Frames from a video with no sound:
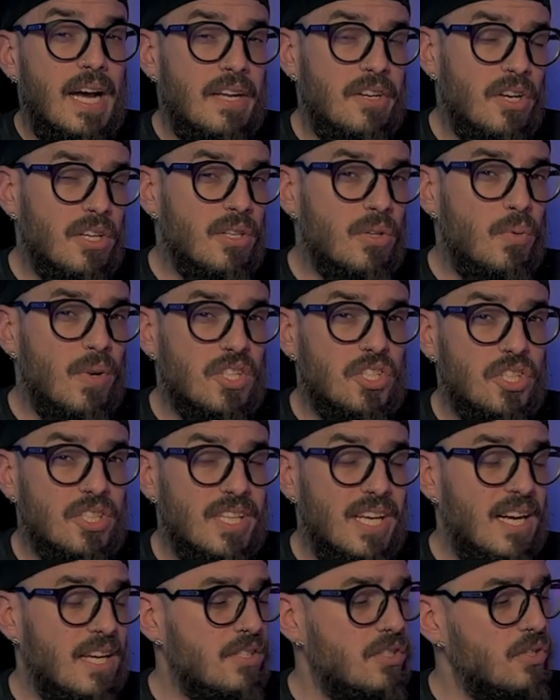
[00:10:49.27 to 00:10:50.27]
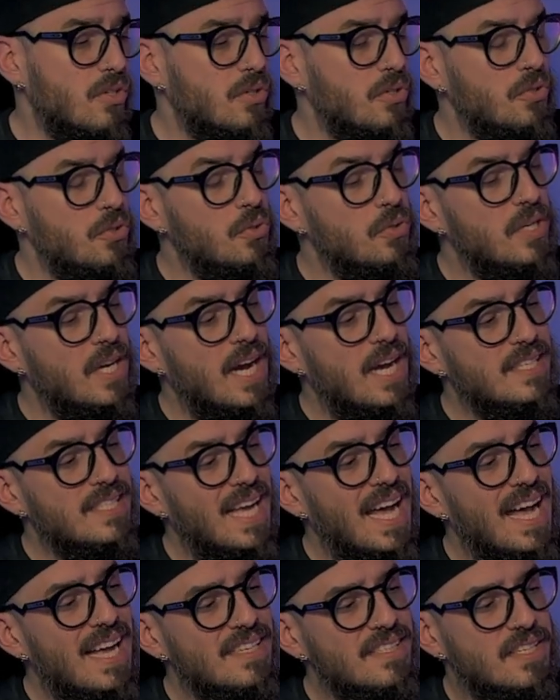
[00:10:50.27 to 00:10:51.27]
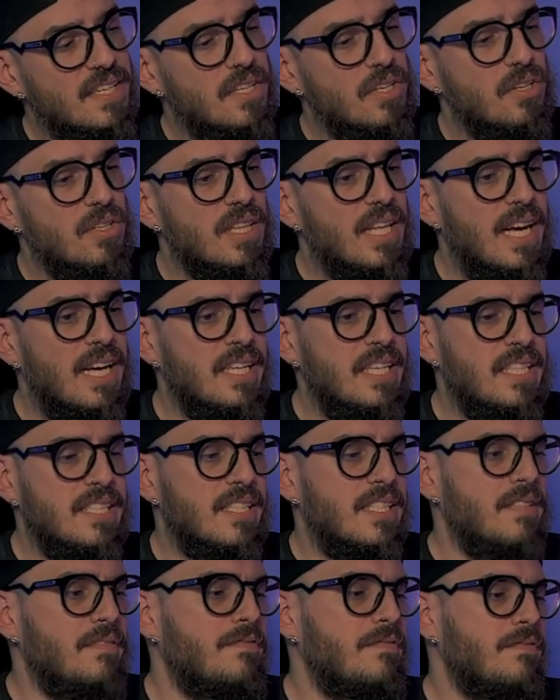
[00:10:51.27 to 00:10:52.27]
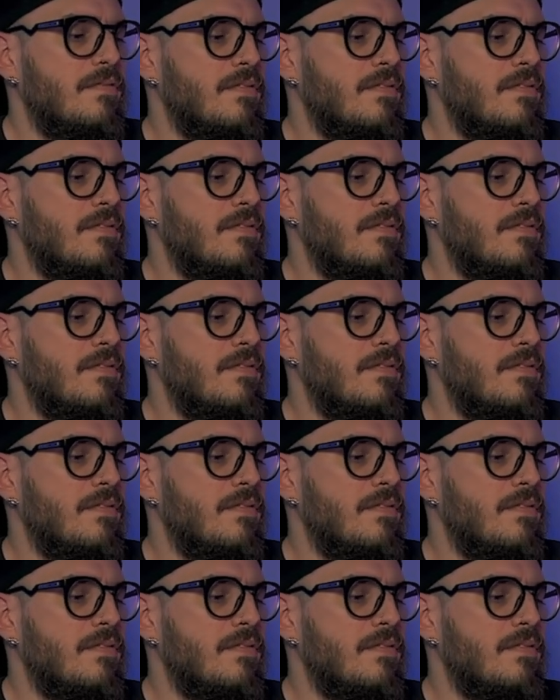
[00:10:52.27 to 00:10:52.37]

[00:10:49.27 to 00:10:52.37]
Another question that I saw you guys asking online is if